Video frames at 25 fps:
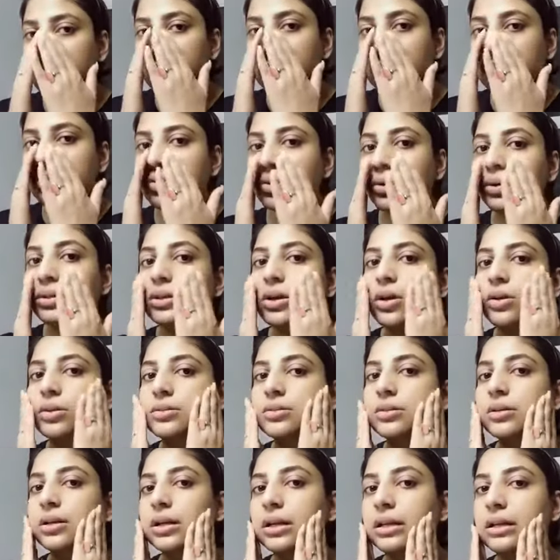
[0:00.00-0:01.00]
So it
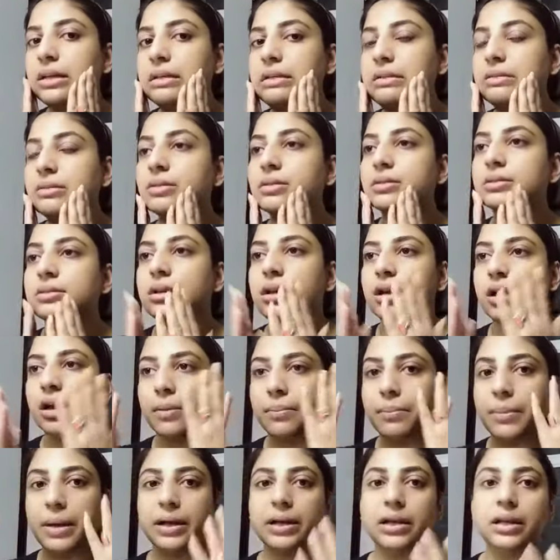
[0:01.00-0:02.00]
also cleans
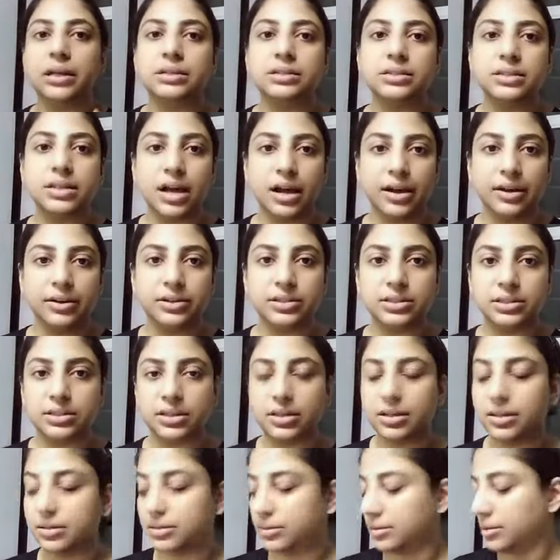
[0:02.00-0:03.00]
my entire
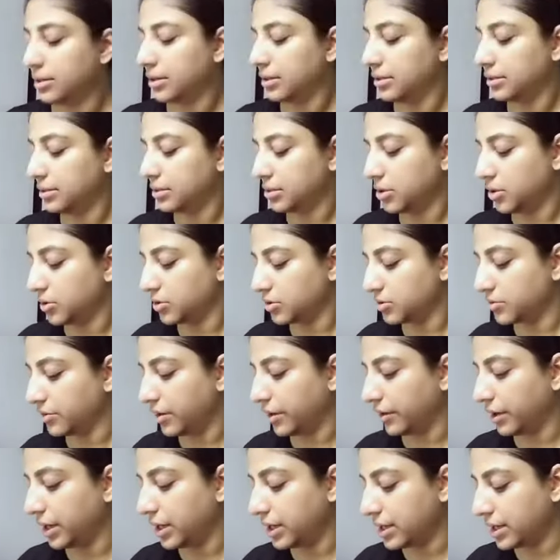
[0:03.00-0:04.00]
skin and it looks
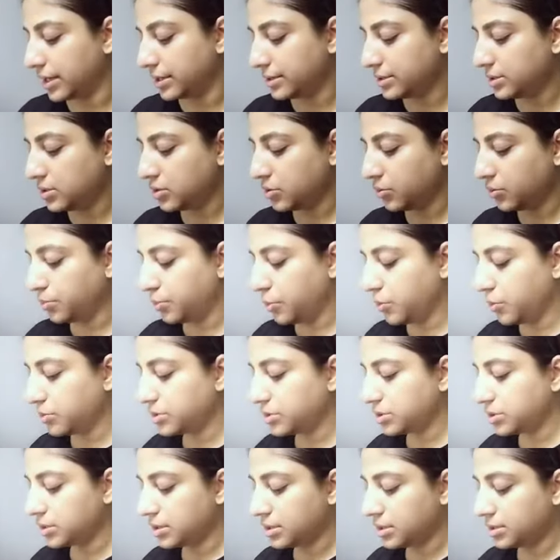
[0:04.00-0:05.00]
very nice so
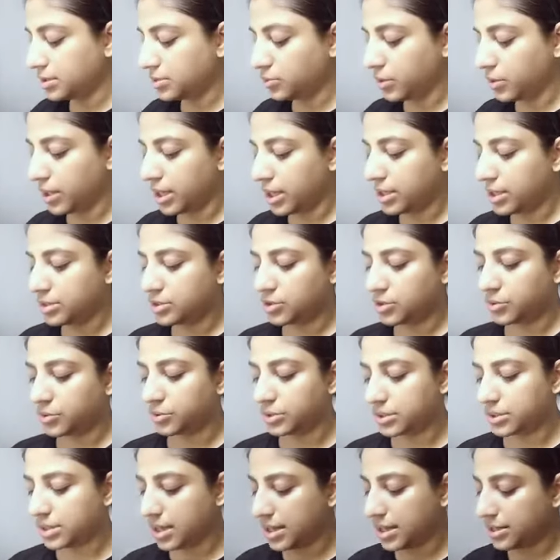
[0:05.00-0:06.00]
post this what I'll do
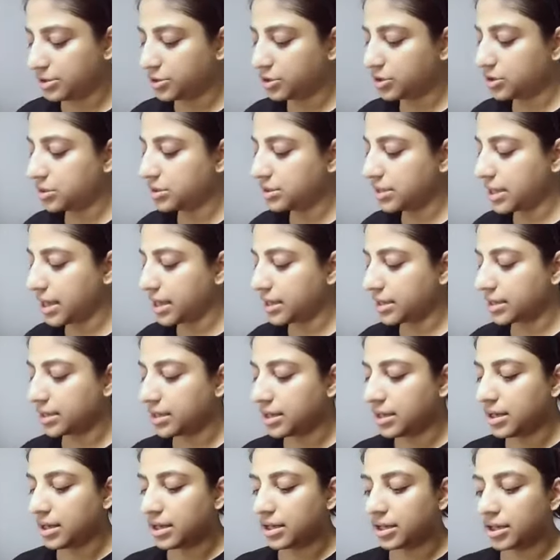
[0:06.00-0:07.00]
is I'll just take
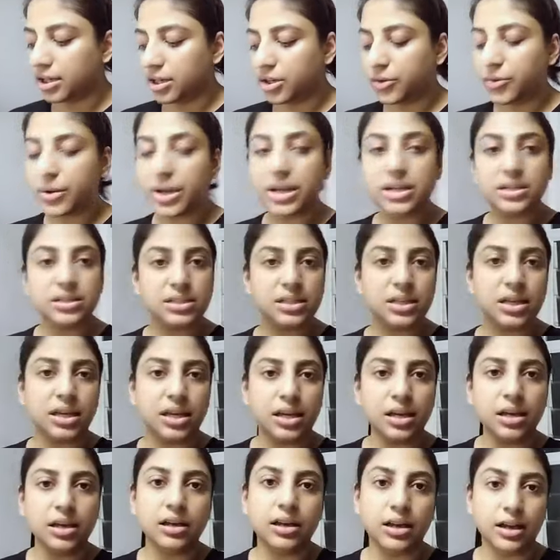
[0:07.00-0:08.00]
green
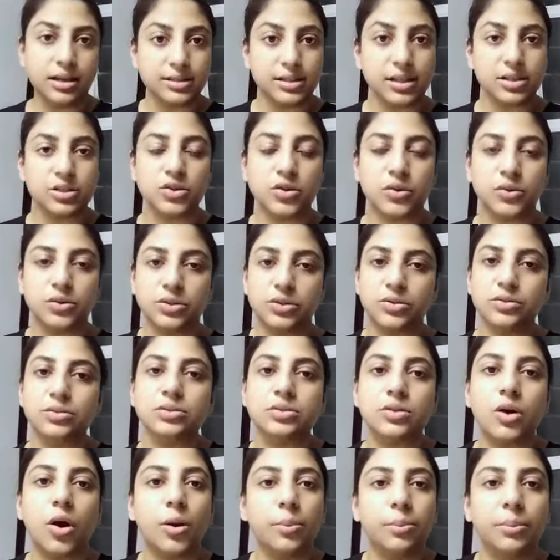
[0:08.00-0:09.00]
tea as I told you
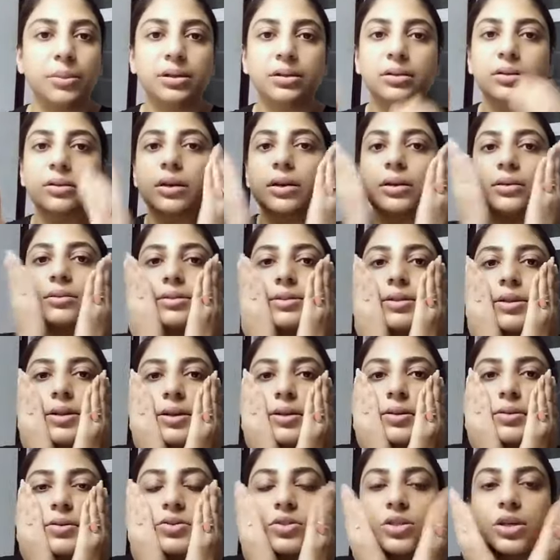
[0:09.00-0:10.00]
normal green tea
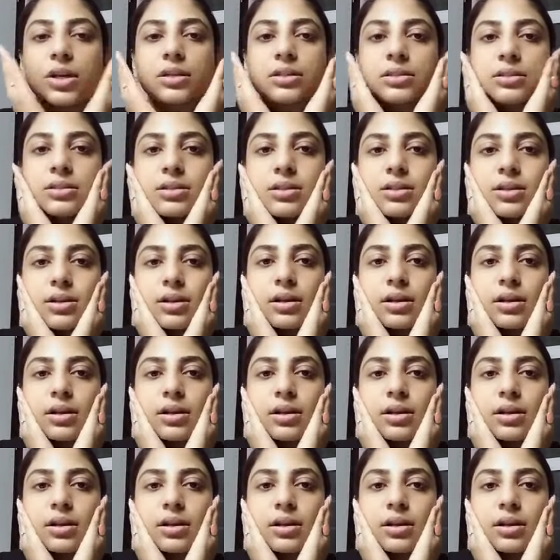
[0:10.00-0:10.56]
and just